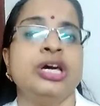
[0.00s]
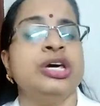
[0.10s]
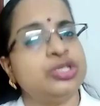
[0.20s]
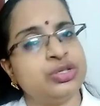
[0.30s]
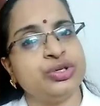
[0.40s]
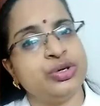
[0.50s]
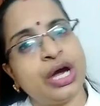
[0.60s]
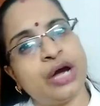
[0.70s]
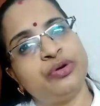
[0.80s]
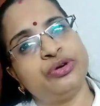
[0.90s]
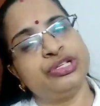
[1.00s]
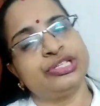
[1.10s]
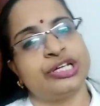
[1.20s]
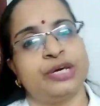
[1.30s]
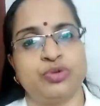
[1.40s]
So you have to
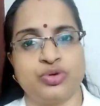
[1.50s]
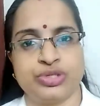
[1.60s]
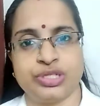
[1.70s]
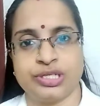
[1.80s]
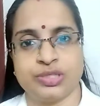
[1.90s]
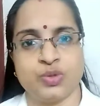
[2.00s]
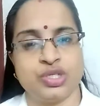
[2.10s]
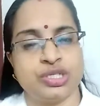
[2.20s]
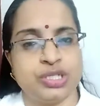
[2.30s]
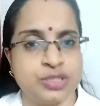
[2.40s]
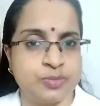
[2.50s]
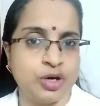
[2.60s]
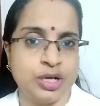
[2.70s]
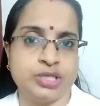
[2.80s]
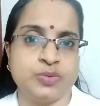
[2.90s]
describe those things, which is the
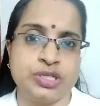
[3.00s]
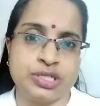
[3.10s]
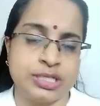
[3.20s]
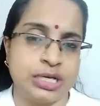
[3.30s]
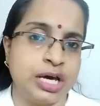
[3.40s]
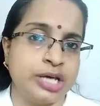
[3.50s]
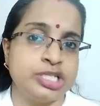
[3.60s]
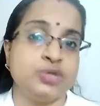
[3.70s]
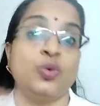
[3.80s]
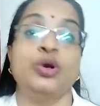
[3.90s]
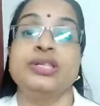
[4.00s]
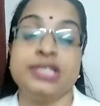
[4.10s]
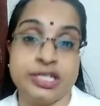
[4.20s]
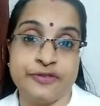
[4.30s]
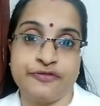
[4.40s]
smallest, which is the largest, what is the
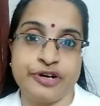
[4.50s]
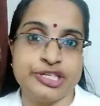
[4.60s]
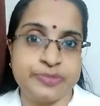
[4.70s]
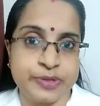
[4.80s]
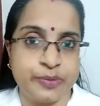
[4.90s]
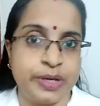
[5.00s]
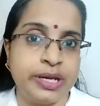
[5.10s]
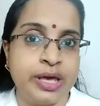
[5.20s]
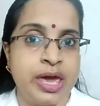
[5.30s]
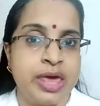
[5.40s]
difference between